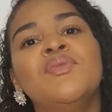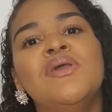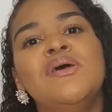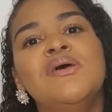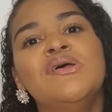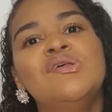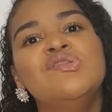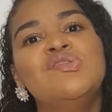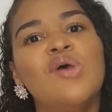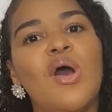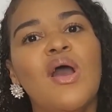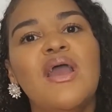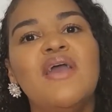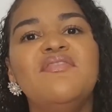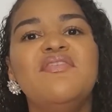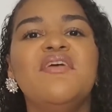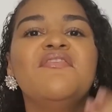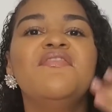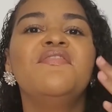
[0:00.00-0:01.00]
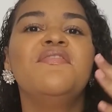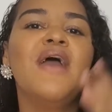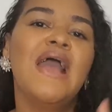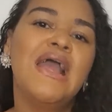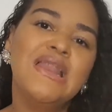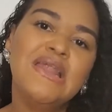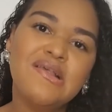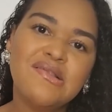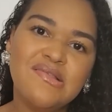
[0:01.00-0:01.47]
So if you
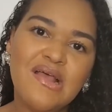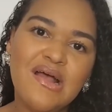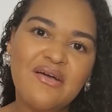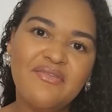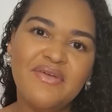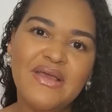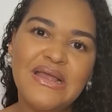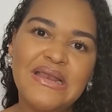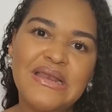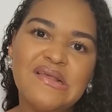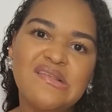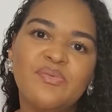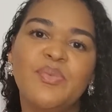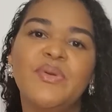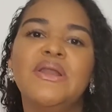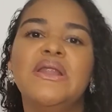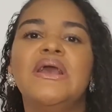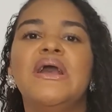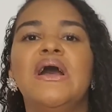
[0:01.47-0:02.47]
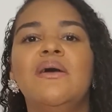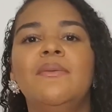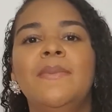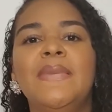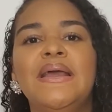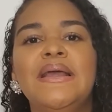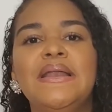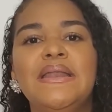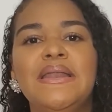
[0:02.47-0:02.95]
find yourself in this
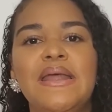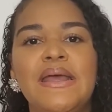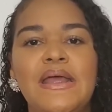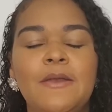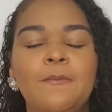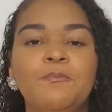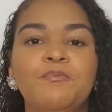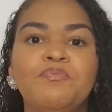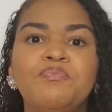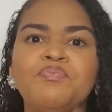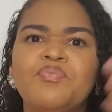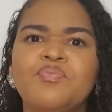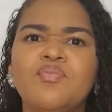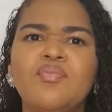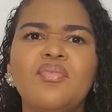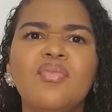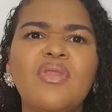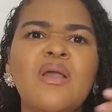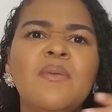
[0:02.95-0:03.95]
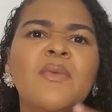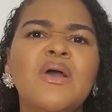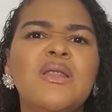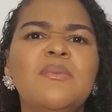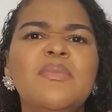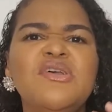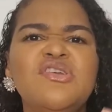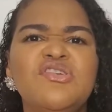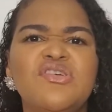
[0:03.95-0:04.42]
predicament, then I'm going
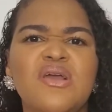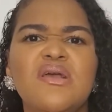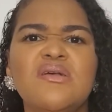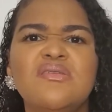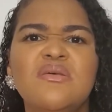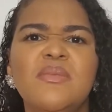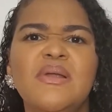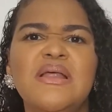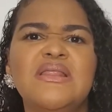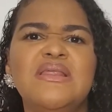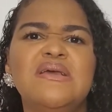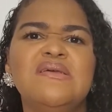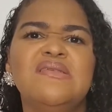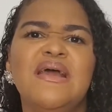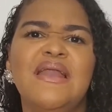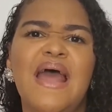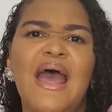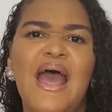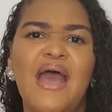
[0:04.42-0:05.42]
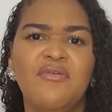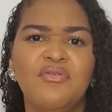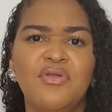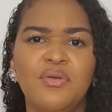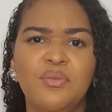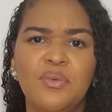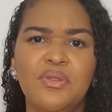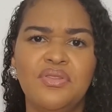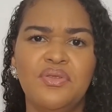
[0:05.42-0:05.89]
to be sharing some of the things that I've
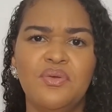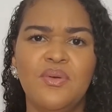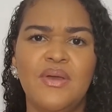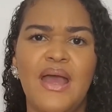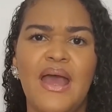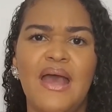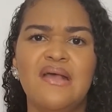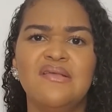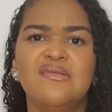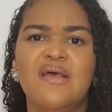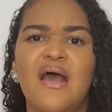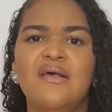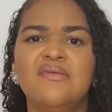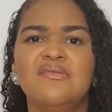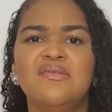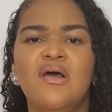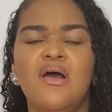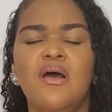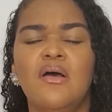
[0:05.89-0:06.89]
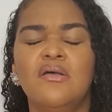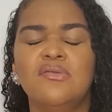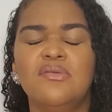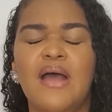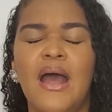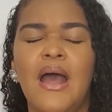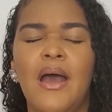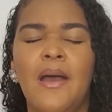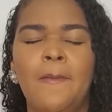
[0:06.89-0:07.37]
done with you guys, as well
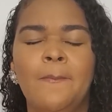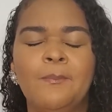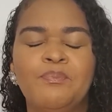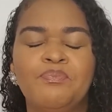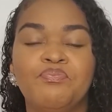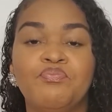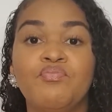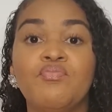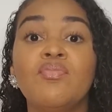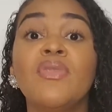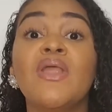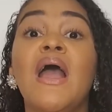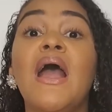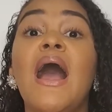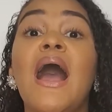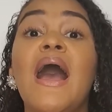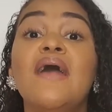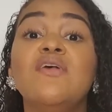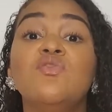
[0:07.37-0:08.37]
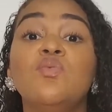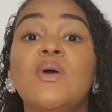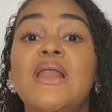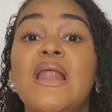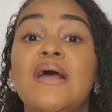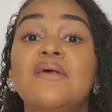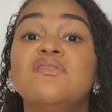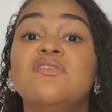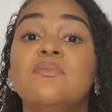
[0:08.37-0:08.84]

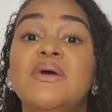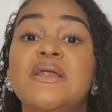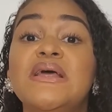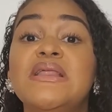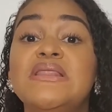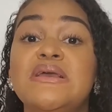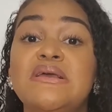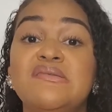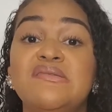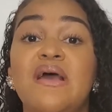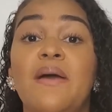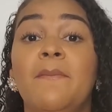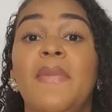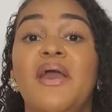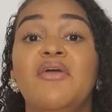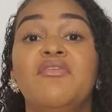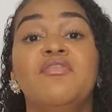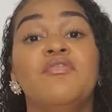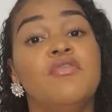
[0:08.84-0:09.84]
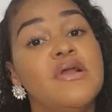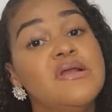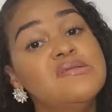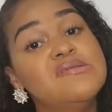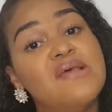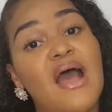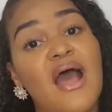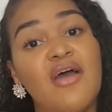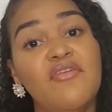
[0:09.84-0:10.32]
as some of the things that my
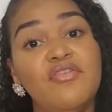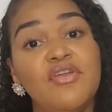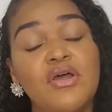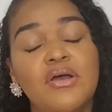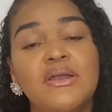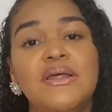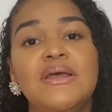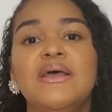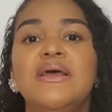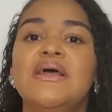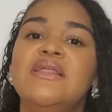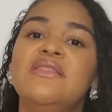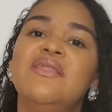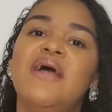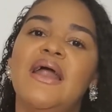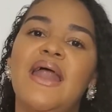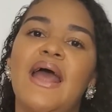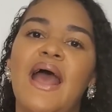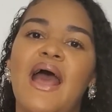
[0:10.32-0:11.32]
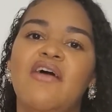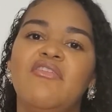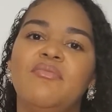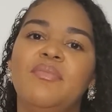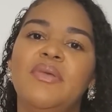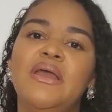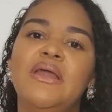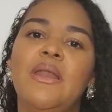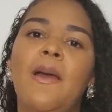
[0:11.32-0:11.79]
friends have done that
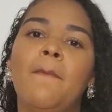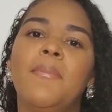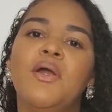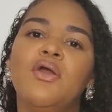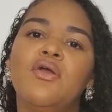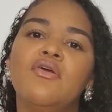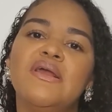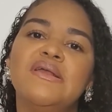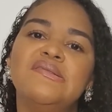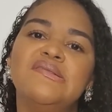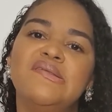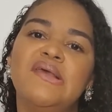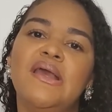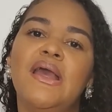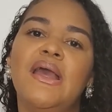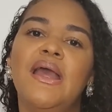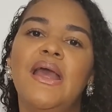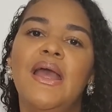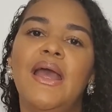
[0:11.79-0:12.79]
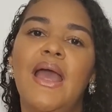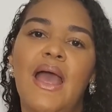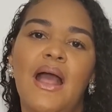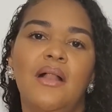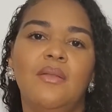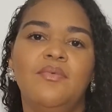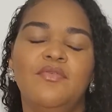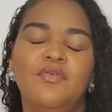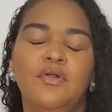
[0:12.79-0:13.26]
have been pretty
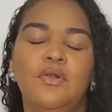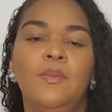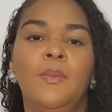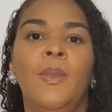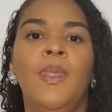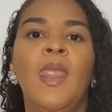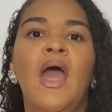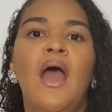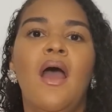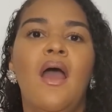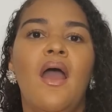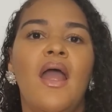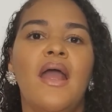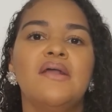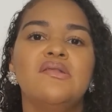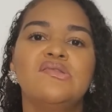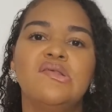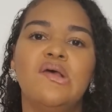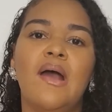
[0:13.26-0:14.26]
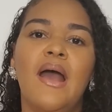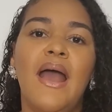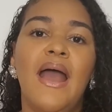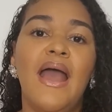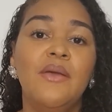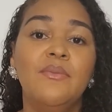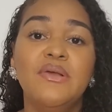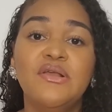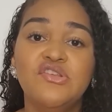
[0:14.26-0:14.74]
helpful. Alright, so
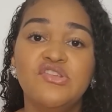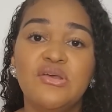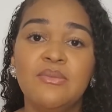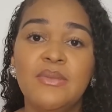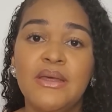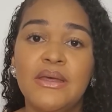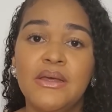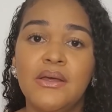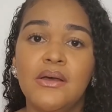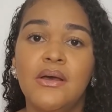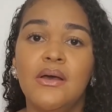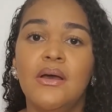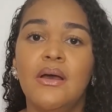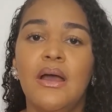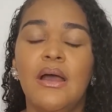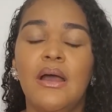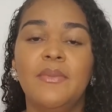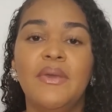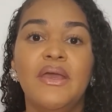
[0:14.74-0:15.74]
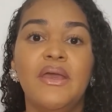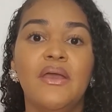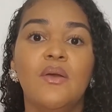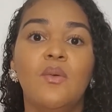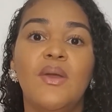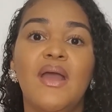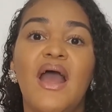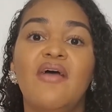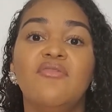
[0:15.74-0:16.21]
I'm in Jamaica.
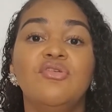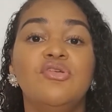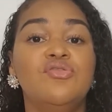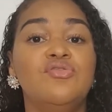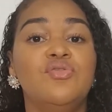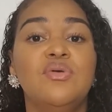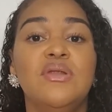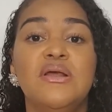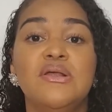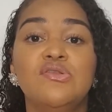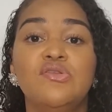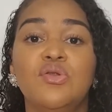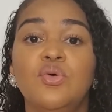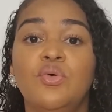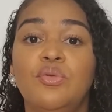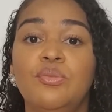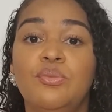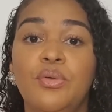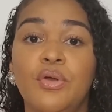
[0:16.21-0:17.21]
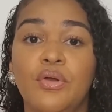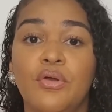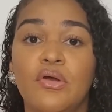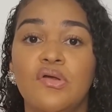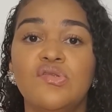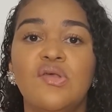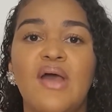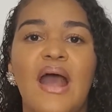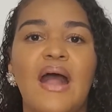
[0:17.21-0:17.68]
Here we have the Student Loan Bureau.
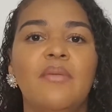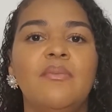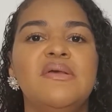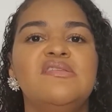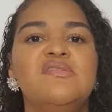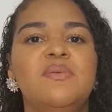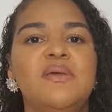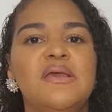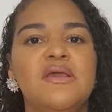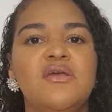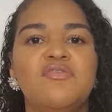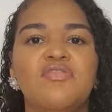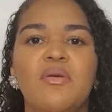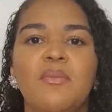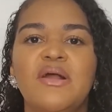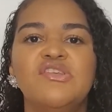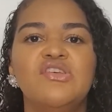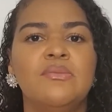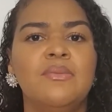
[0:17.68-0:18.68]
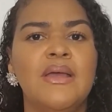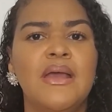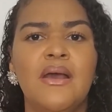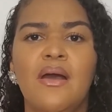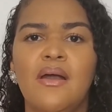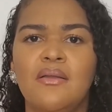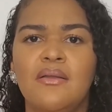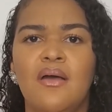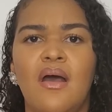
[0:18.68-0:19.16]
So I'll be speaking from a
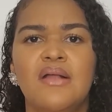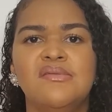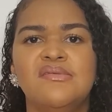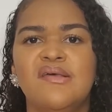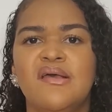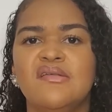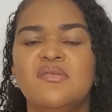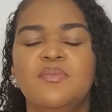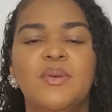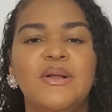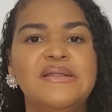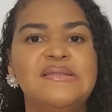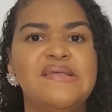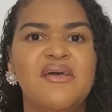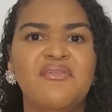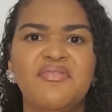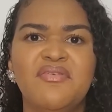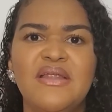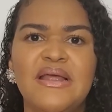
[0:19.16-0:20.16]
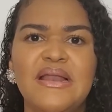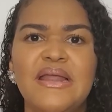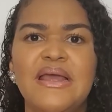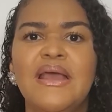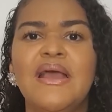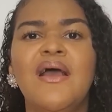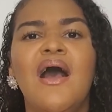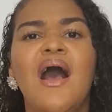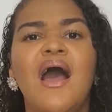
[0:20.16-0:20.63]
Jamaican context, but
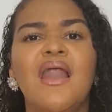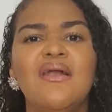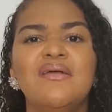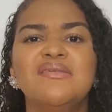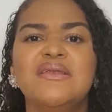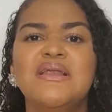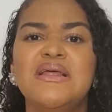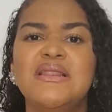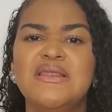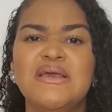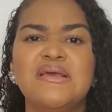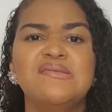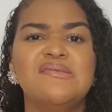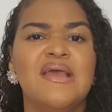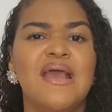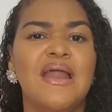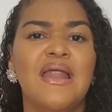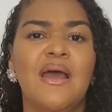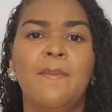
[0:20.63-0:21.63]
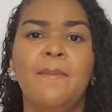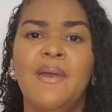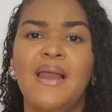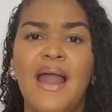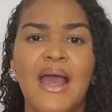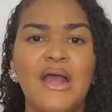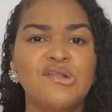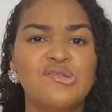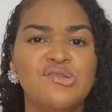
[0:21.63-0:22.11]
definitely a lot of the things can
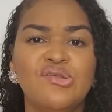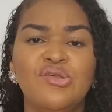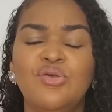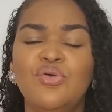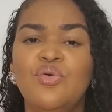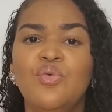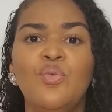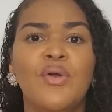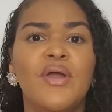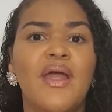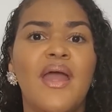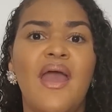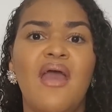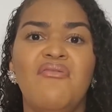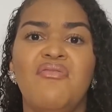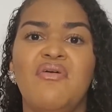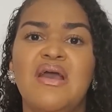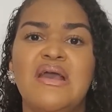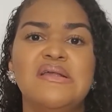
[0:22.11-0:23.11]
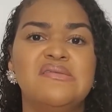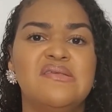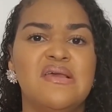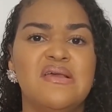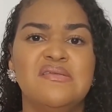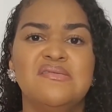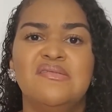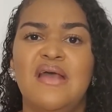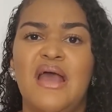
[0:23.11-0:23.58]
apply to you wherever it
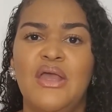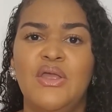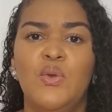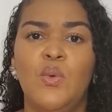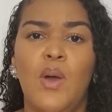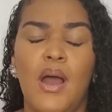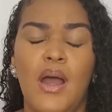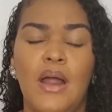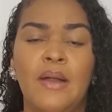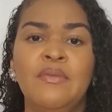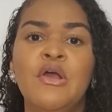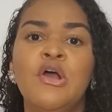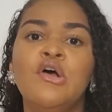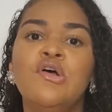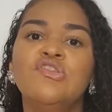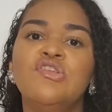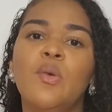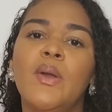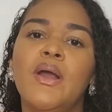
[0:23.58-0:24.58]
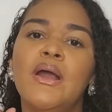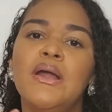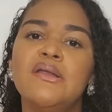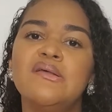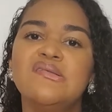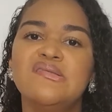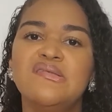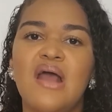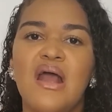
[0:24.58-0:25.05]
is that you are. So we're going
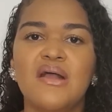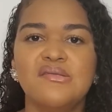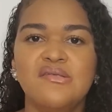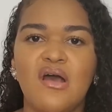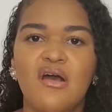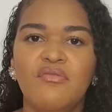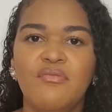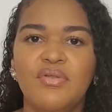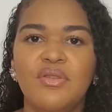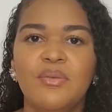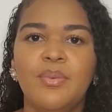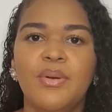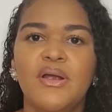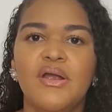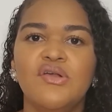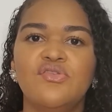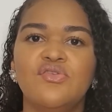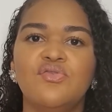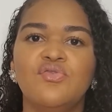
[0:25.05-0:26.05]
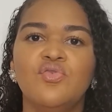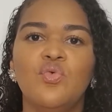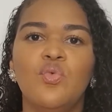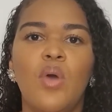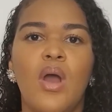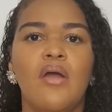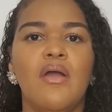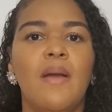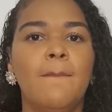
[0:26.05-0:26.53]
to start off with the persons who
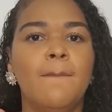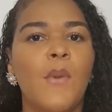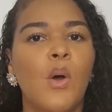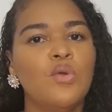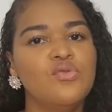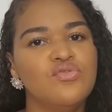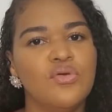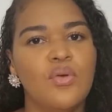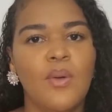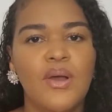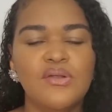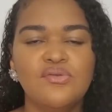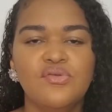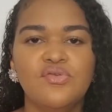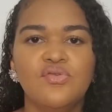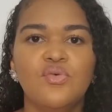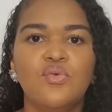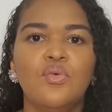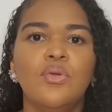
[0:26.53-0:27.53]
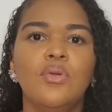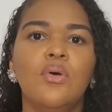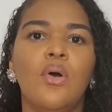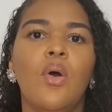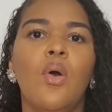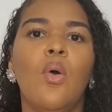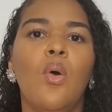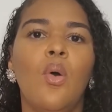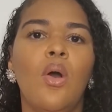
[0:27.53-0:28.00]
are about to go into school
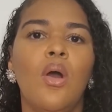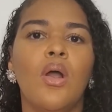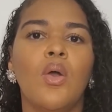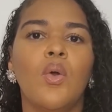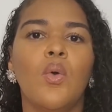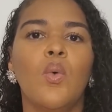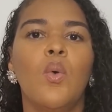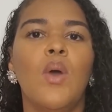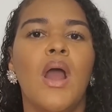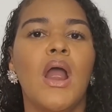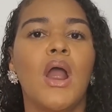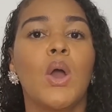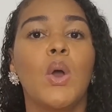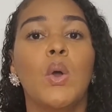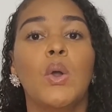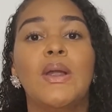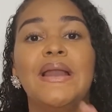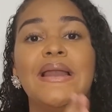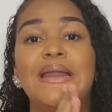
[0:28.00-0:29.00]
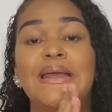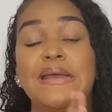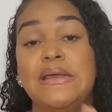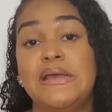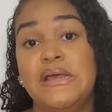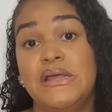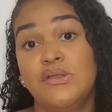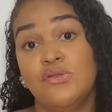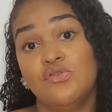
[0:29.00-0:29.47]
or who are currently
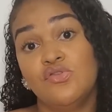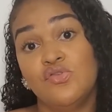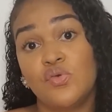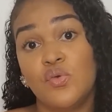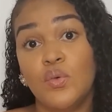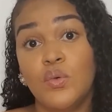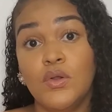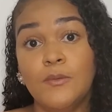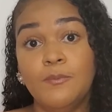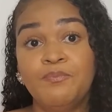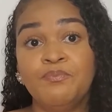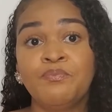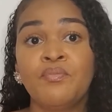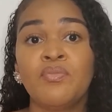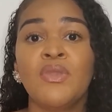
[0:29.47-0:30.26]
in school.